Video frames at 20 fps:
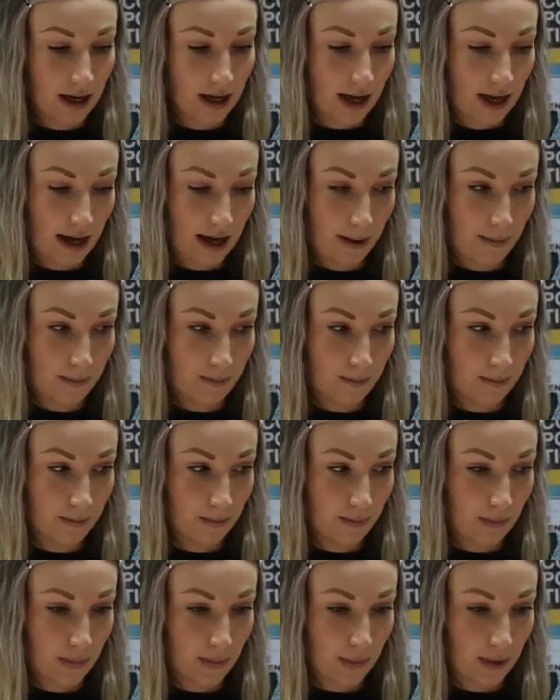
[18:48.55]

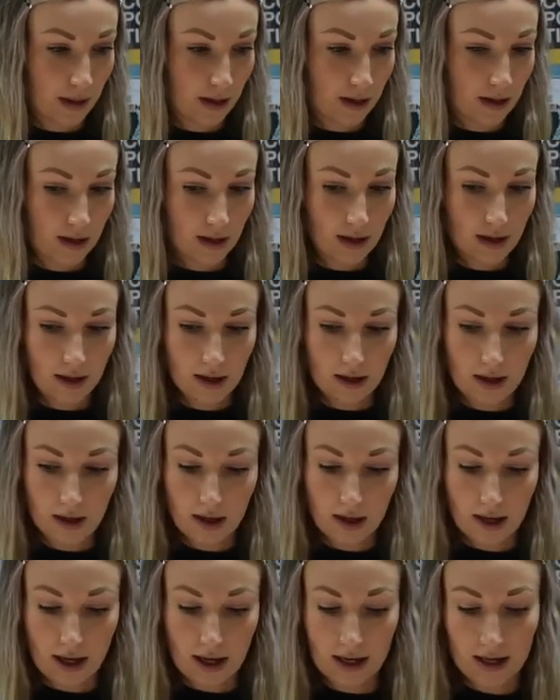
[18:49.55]

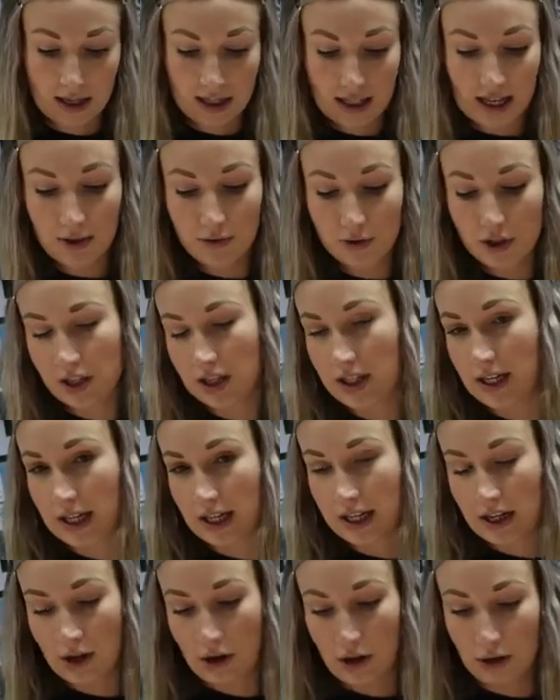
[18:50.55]
And instead of just
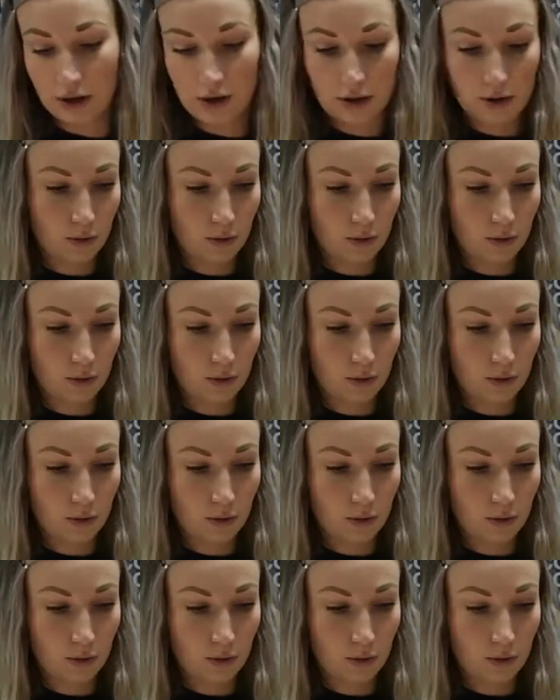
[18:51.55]
sticking it on,